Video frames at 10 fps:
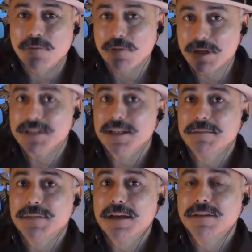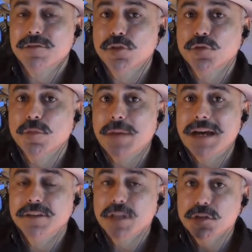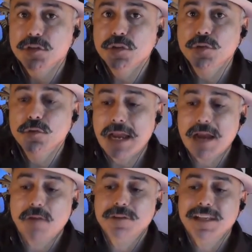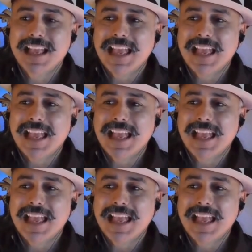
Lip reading: runtime down to about 2 hours.